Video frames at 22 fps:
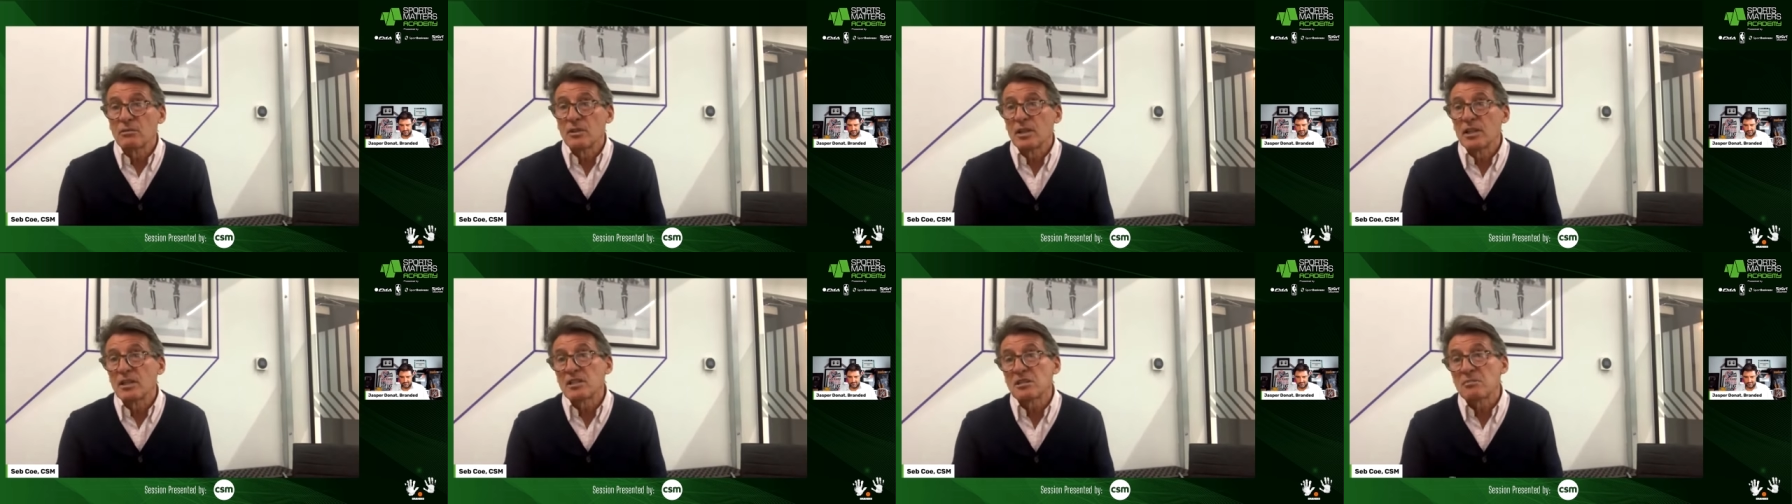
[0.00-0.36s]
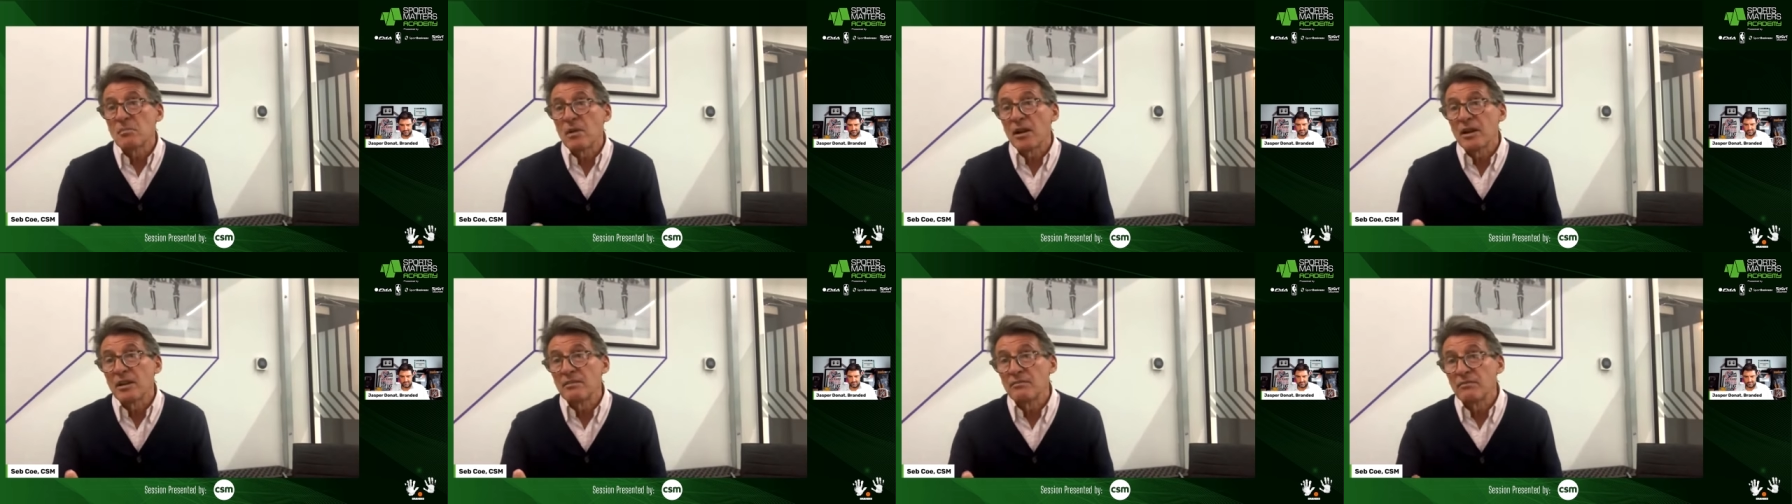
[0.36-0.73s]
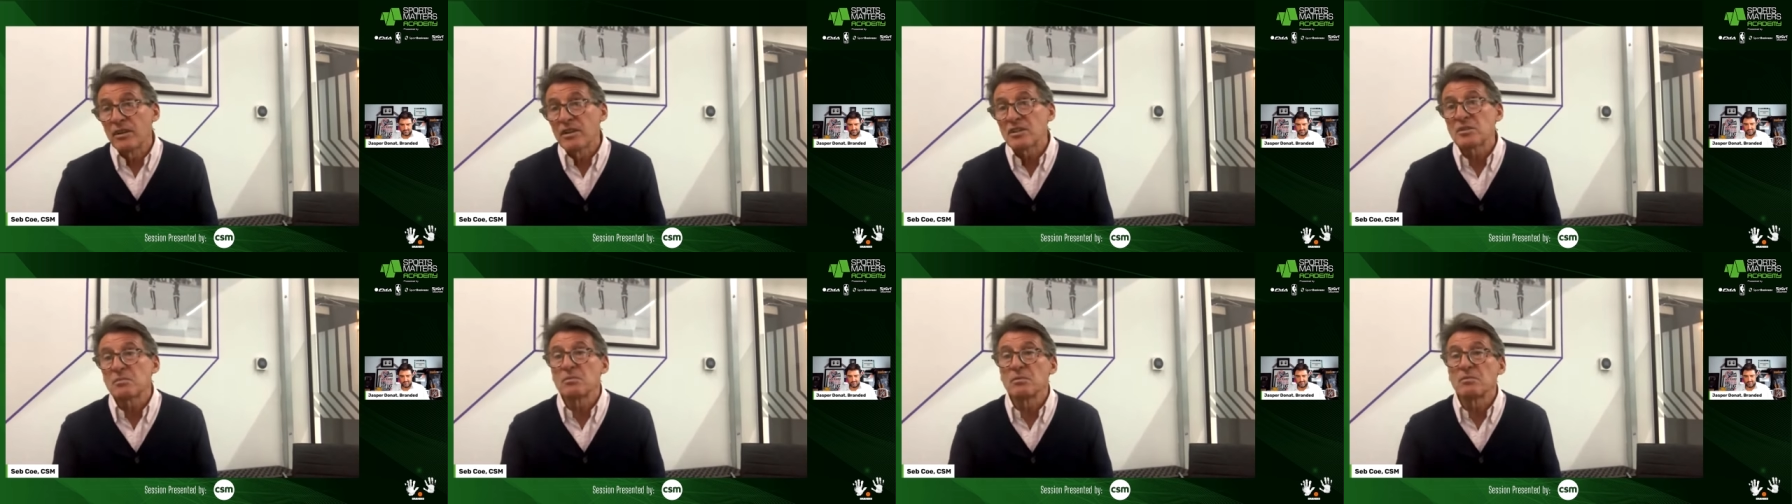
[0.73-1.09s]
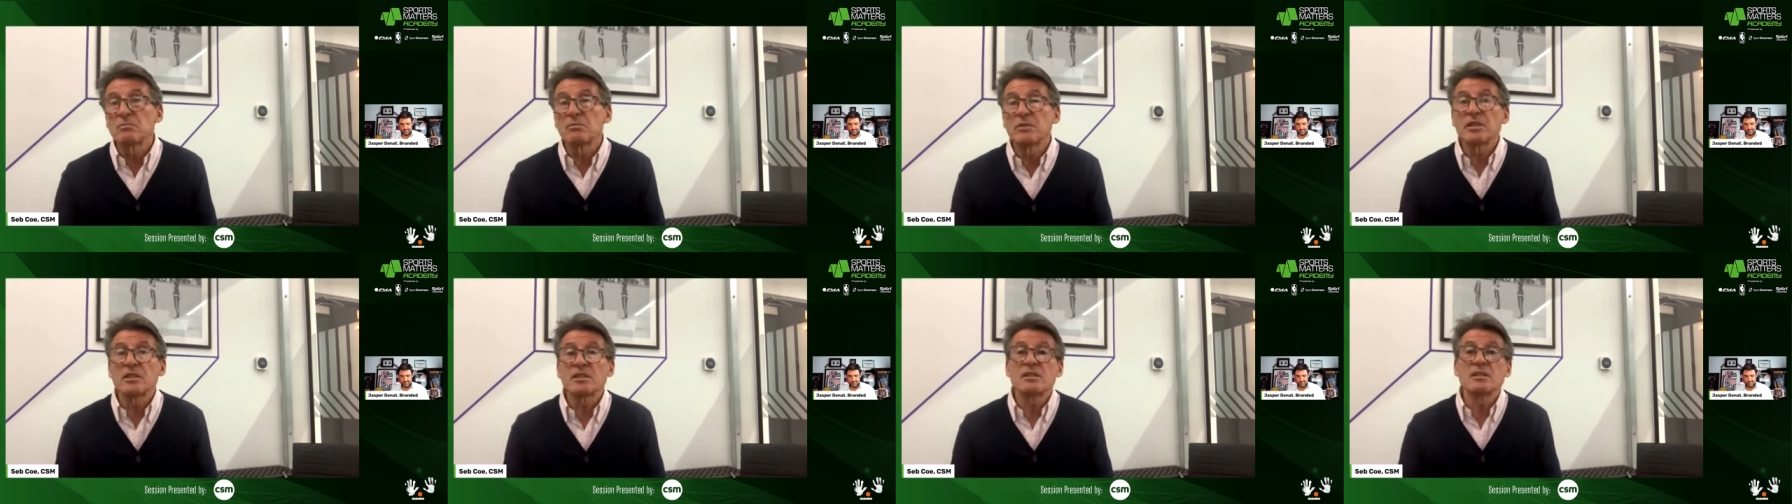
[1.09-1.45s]
really smart
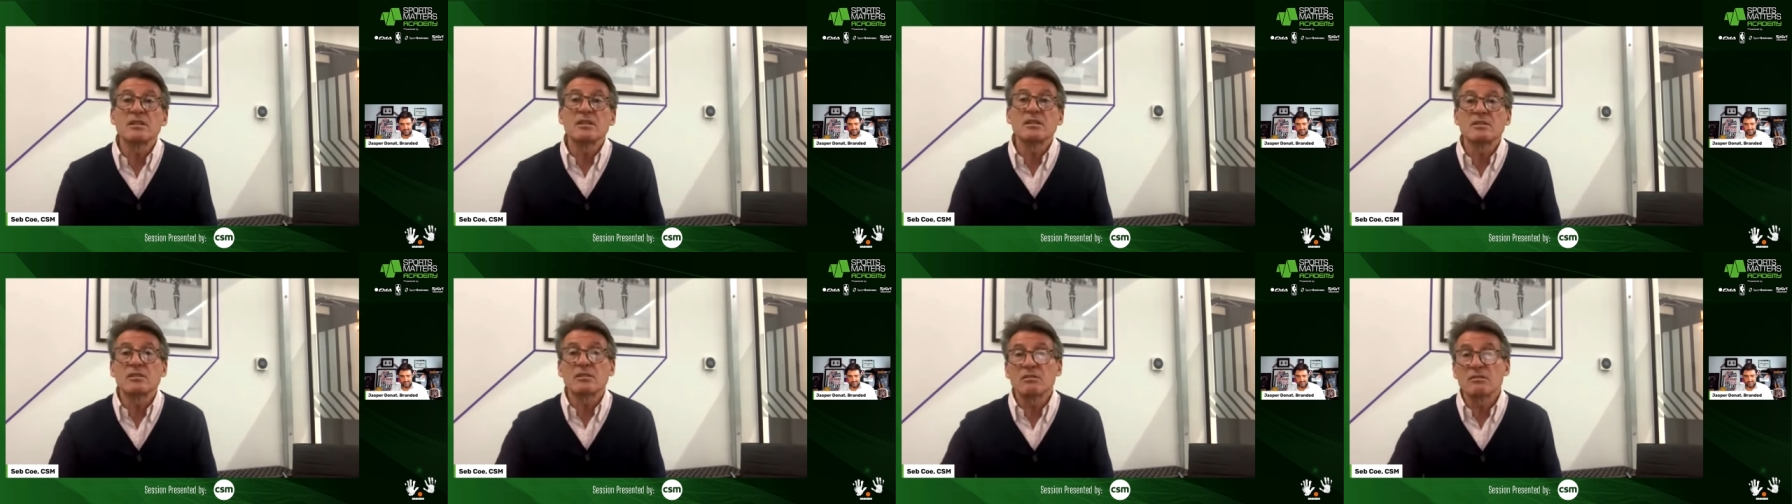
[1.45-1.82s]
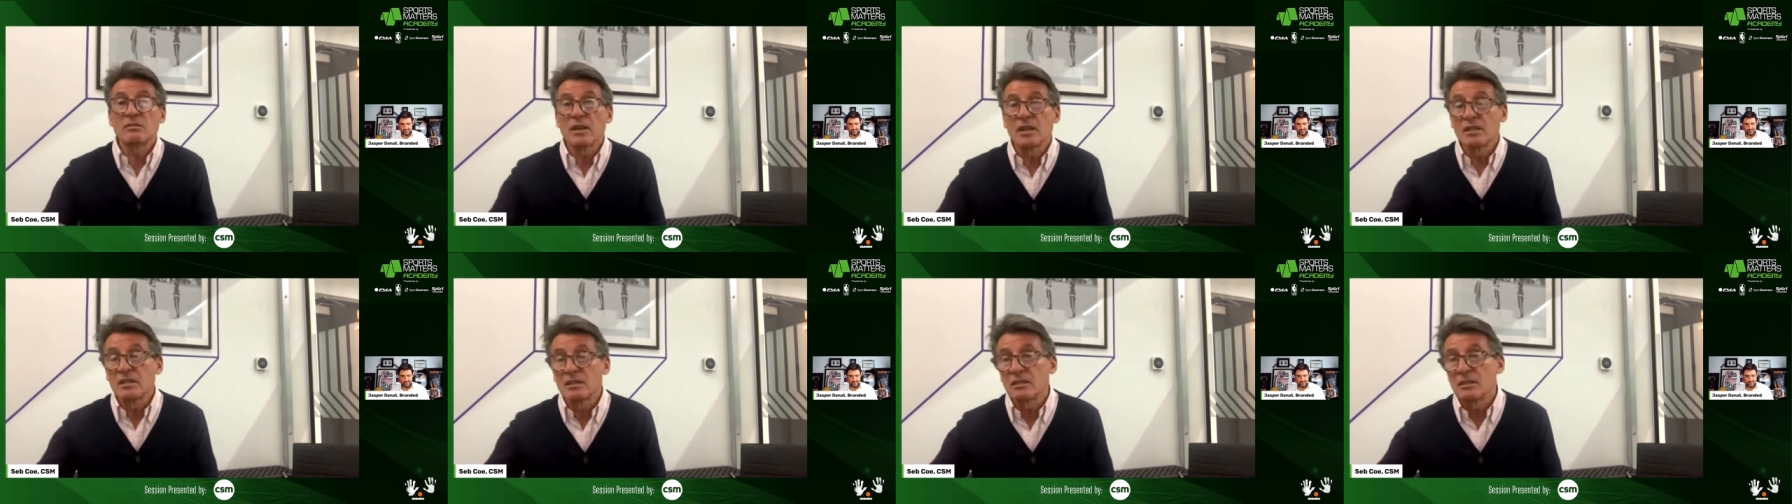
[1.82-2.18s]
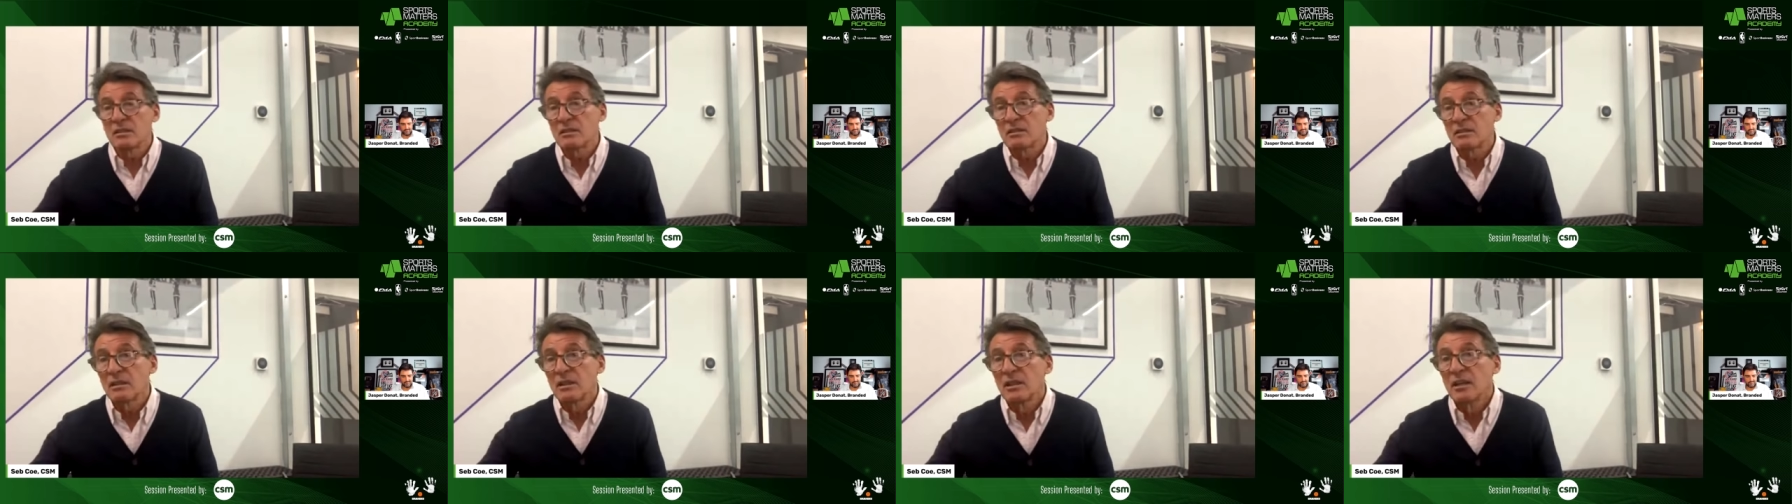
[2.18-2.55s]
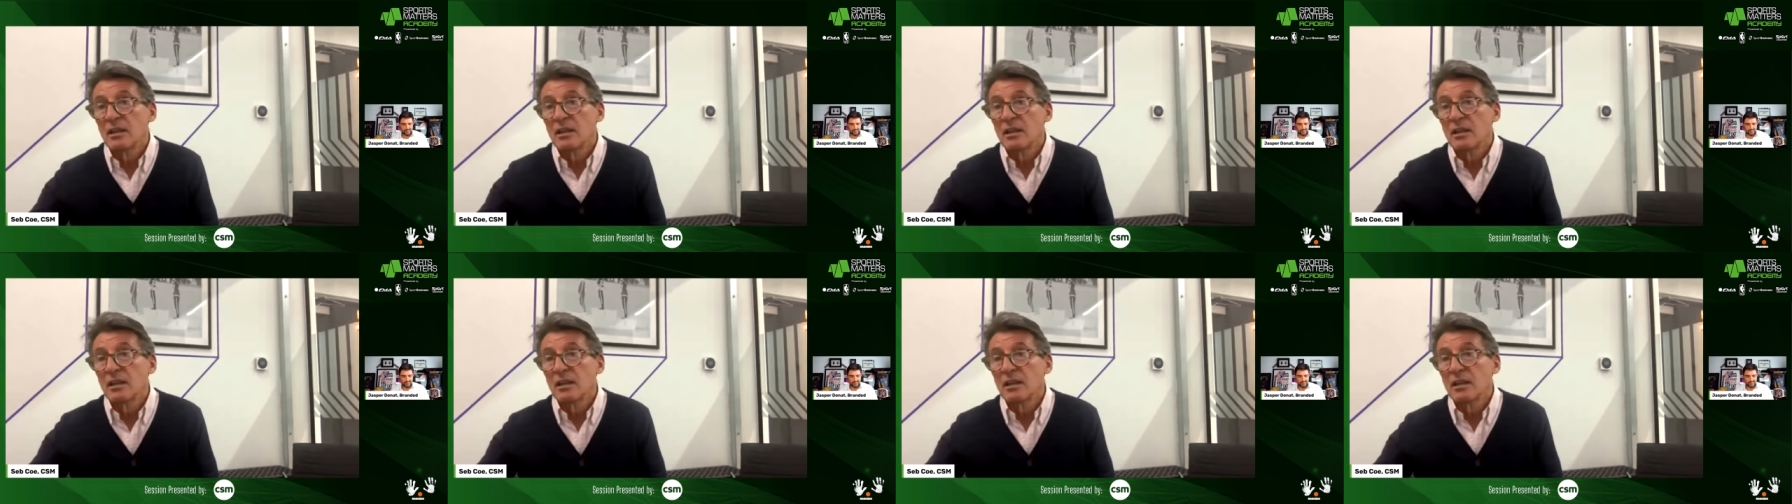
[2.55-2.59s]
investment business, created